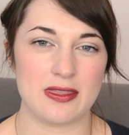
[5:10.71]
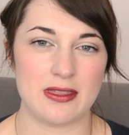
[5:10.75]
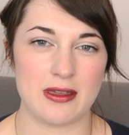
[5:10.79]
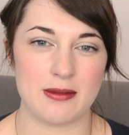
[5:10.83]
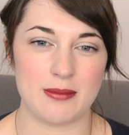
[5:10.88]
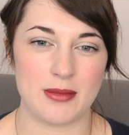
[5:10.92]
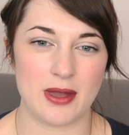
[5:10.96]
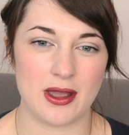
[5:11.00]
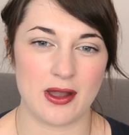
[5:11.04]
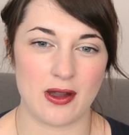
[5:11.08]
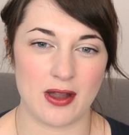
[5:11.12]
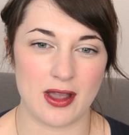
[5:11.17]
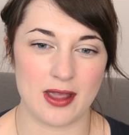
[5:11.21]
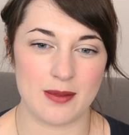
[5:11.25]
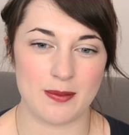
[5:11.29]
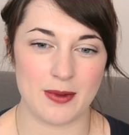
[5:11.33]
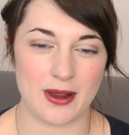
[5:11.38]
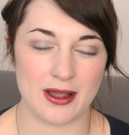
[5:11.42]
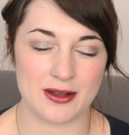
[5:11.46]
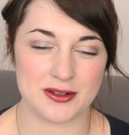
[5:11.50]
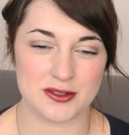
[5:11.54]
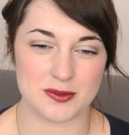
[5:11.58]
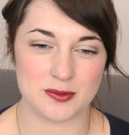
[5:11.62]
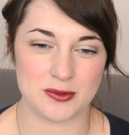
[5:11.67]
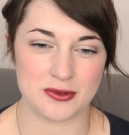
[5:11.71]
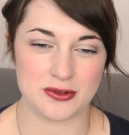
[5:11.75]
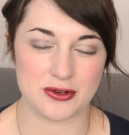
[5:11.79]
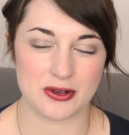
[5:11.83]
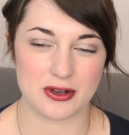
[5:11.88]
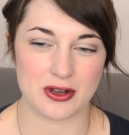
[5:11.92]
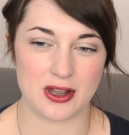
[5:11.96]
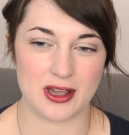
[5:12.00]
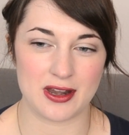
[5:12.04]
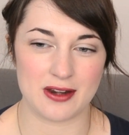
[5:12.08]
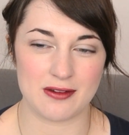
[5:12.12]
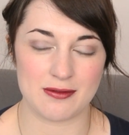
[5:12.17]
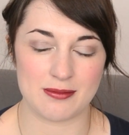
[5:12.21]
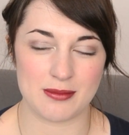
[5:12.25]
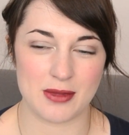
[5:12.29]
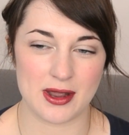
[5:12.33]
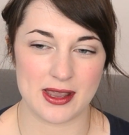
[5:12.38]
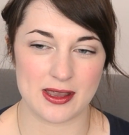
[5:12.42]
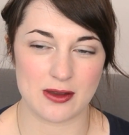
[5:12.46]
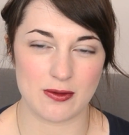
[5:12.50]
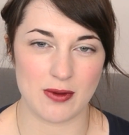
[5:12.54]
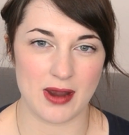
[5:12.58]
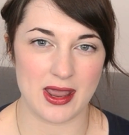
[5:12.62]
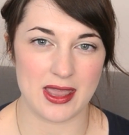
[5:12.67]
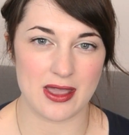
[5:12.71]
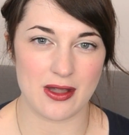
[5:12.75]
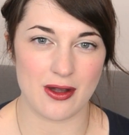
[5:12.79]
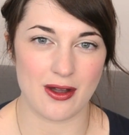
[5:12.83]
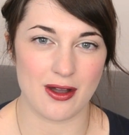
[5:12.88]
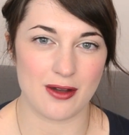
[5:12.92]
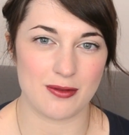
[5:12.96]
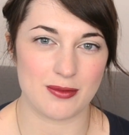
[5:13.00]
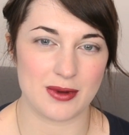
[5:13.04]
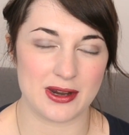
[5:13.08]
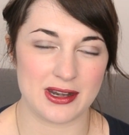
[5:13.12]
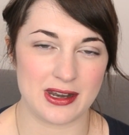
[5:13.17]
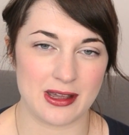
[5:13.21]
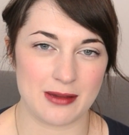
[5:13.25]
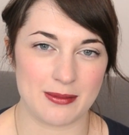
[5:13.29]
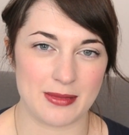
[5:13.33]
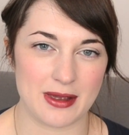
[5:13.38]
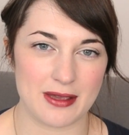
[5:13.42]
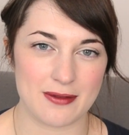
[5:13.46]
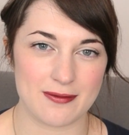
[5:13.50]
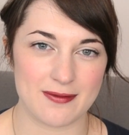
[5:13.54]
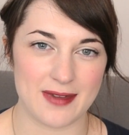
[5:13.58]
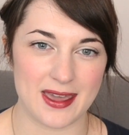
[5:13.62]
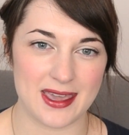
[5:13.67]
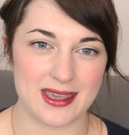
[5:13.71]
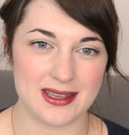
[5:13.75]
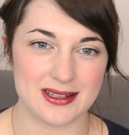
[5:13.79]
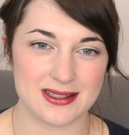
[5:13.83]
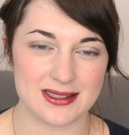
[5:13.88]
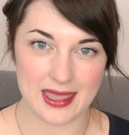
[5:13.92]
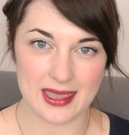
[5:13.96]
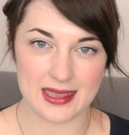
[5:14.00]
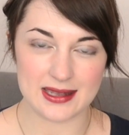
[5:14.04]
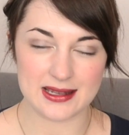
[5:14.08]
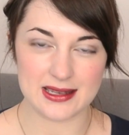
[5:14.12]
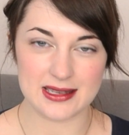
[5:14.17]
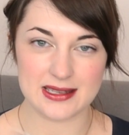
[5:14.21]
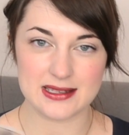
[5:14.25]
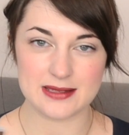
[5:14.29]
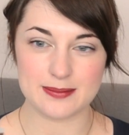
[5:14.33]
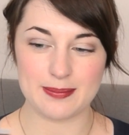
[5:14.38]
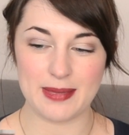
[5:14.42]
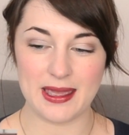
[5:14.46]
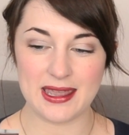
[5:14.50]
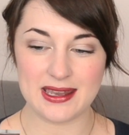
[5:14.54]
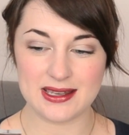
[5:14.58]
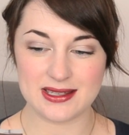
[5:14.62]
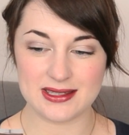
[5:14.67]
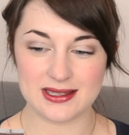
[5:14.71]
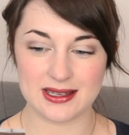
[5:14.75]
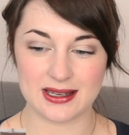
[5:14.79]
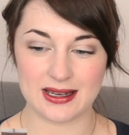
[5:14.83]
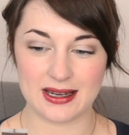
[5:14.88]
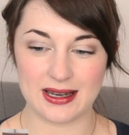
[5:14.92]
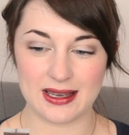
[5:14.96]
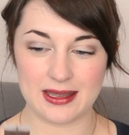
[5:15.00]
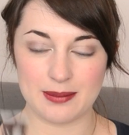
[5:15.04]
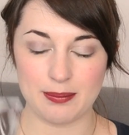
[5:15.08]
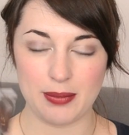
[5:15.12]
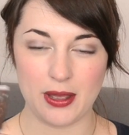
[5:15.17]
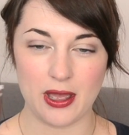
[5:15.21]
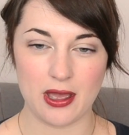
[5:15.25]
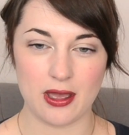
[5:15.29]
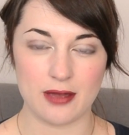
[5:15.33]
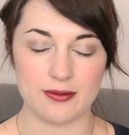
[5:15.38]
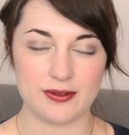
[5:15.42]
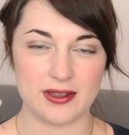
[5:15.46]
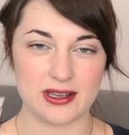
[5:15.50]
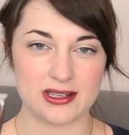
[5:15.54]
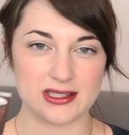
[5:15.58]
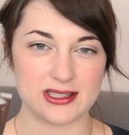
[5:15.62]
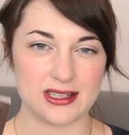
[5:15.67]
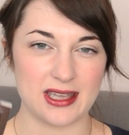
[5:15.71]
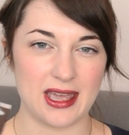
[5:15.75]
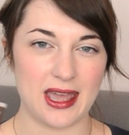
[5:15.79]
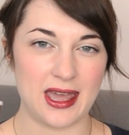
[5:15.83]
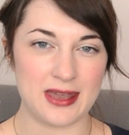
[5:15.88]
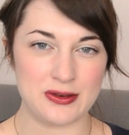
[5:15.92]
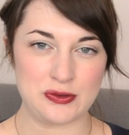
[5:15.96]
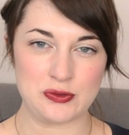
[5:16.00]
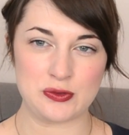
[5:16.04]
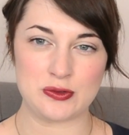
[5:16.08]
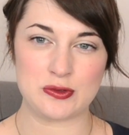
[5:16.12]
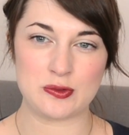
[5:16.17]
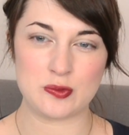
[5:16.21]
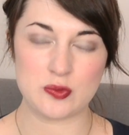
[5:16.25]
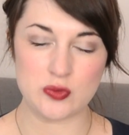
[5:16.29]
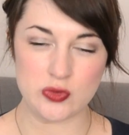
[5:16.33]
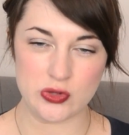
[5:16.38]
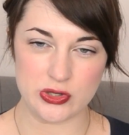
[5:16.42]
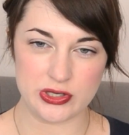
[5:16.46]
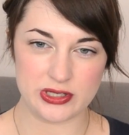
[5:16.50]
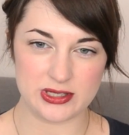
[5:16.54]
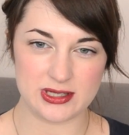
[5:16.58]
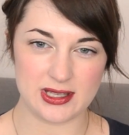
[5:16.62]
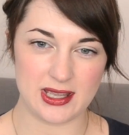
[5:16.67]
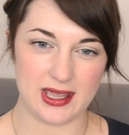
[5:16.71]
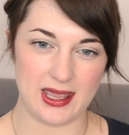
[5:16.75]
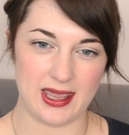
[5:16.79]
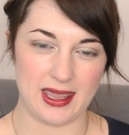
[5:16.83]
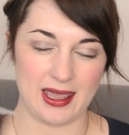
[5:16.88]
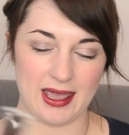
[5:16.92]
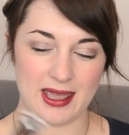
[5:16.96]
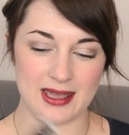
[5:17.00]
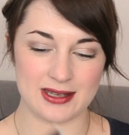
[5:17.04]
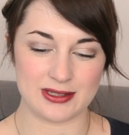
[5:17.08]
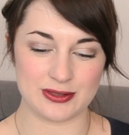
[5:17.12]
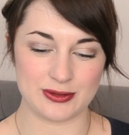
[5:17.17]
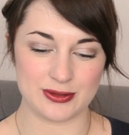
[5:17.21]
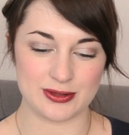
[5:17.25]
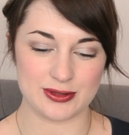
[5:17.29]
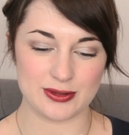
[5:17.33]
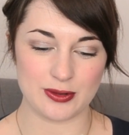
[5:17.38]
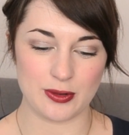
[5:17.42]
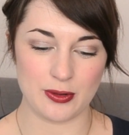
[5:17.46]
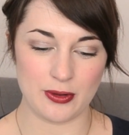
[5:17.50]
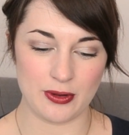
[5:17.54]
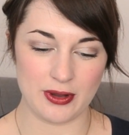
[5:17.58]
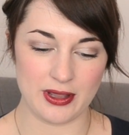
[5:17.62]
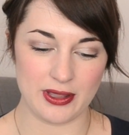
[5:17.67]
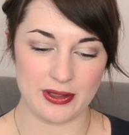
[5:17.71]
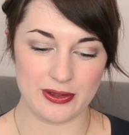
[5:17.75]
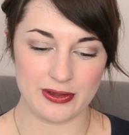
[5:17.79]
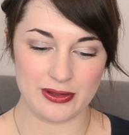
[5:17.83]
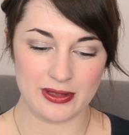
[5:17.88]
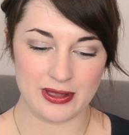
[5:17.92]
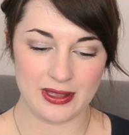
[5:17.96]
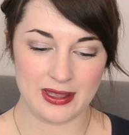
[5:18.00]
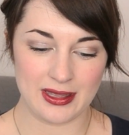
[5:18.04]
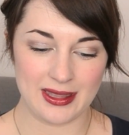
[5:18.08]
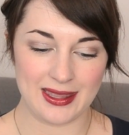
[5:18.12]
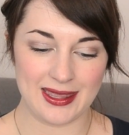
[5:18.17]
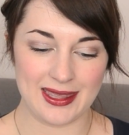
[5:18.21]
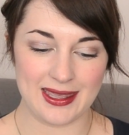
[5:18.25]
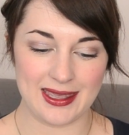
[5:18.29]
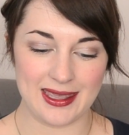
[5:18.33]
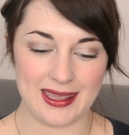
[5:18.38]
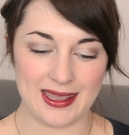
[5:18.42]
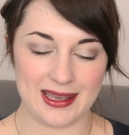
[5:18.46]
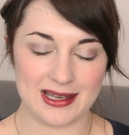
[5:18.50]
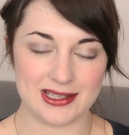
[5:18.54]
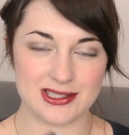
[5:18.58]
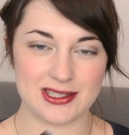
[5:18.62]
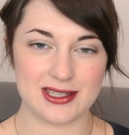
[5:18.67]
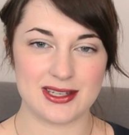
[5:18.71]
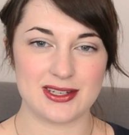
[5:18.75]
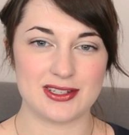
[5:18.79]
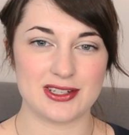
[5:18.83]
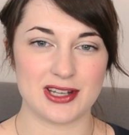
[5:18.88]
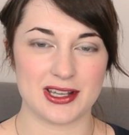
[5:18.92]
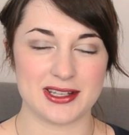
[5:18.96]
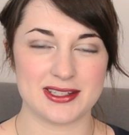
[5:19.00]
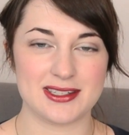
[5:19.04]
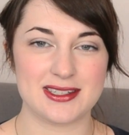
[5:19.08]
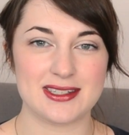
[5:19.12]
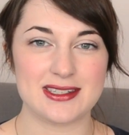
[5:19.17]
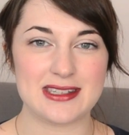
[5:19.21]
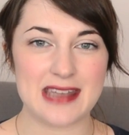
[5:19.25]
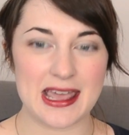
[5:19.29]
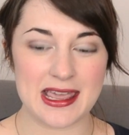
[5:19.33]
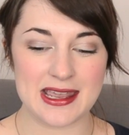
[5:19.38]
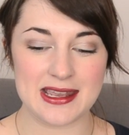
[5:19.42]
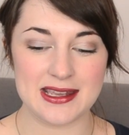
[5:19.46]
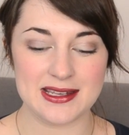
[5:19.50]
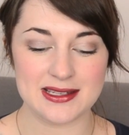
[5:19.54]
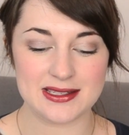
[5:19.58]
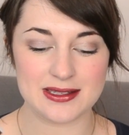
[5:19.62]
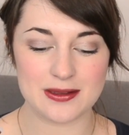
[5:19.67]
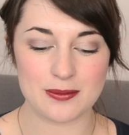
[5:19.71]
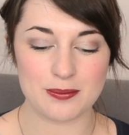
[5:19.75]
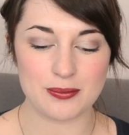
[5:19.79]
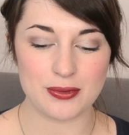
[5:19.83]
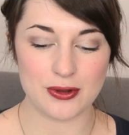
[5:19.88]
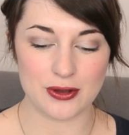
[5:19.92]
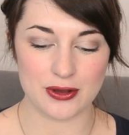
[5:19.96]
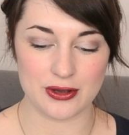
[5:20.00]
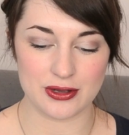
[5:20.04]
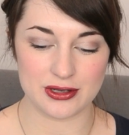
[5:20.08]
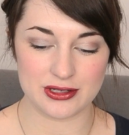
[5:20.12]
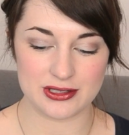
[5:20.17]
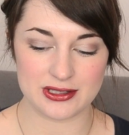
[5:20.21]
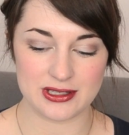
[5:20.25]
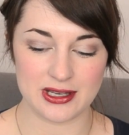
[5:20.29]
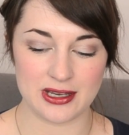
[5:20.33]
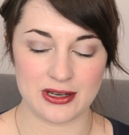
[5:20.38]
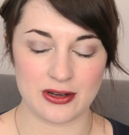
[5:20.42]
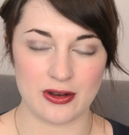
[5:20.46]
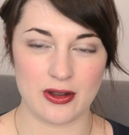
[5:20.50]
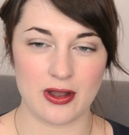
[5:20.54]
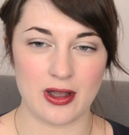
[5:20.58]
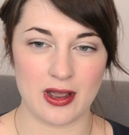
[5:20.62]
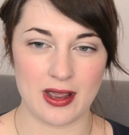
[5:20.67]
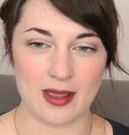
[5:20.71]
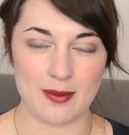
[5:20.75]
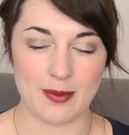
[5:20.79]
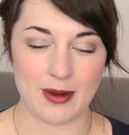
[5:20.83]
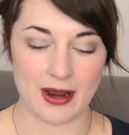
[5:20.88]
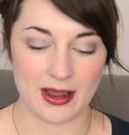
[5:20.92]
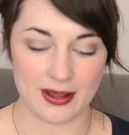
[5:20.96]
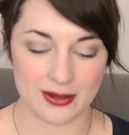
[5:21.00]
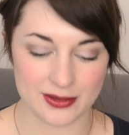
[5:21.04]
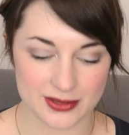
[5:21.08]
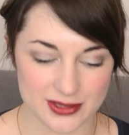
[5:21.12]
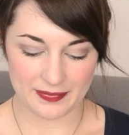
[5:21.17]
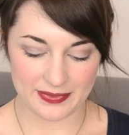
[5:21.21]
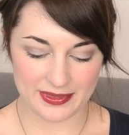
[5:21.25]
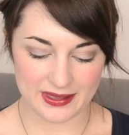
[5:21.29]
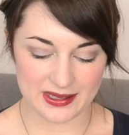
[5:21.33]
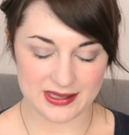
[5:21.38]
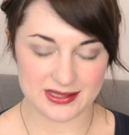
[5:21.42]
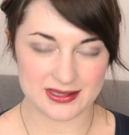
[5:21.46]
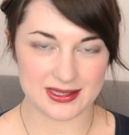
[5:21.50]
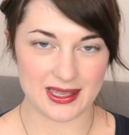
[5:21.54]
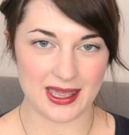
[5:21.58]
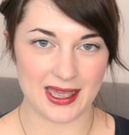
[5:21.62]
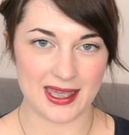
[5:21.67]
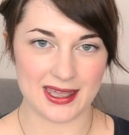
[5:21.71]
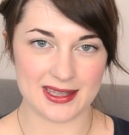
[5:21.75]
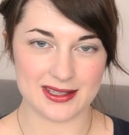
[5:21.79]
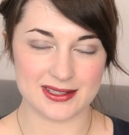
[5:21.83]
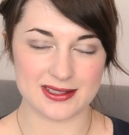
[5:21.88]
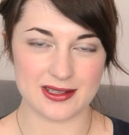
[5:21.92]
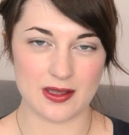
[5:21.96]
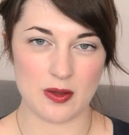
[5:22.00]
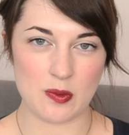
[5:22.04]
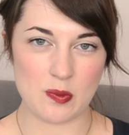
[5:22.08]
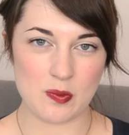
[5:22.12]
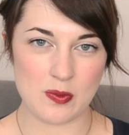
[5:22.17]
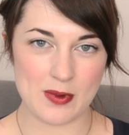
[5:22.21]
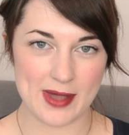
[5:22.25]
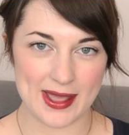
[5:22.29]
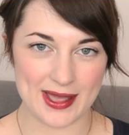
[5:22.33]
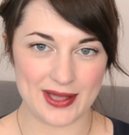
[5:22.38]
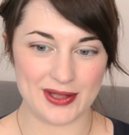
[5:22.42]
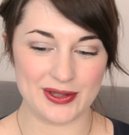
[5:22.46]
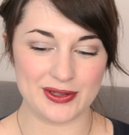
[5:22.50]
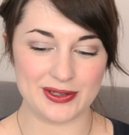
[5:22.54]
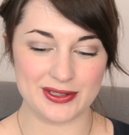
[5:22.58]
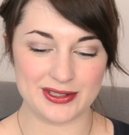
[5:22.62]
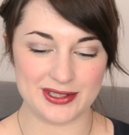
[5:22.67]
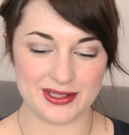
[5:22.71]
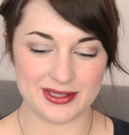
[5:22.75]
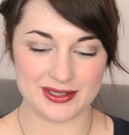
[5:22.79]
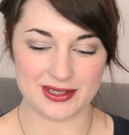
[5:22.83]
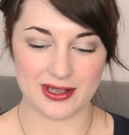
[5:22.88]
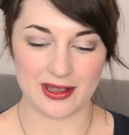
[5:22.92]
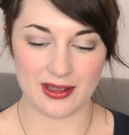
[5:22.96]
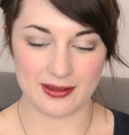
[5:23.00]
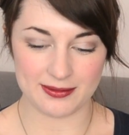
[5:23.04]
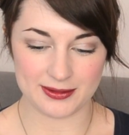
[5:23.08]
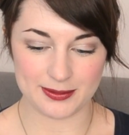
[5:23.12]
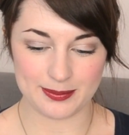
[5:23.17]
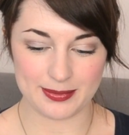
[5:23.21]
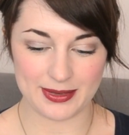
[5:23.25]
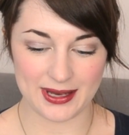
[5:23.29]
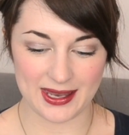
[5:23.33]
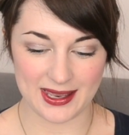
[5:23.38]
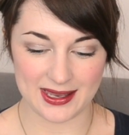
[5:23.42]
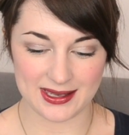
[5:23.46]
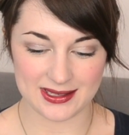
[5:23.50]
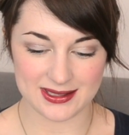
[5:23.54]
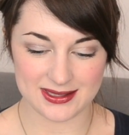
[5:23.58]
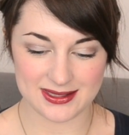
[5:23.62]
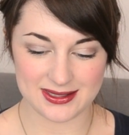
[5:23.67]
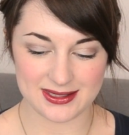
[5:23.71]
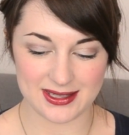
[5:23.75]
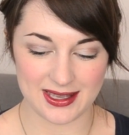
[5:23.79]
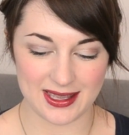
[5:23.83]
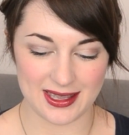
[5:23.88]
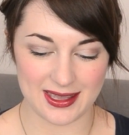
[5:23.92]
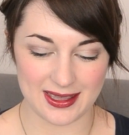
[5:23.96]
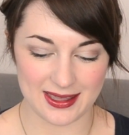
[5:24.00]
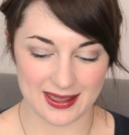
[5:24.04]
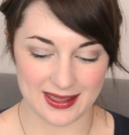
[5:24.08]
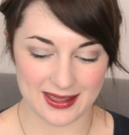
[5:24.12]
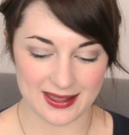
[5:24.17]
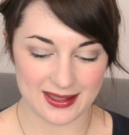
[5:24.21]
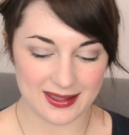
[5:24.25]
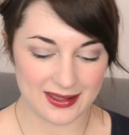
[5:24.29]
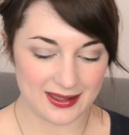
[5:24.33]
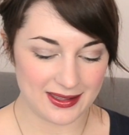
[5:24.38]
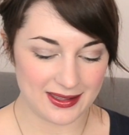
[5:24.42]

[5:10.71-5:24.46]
that my eyebrows will not kind of migrate halfway down my face. It is basically perfect. It handles water, it handles oil, it just stays put in your eyebrows. This has a well-deserved place here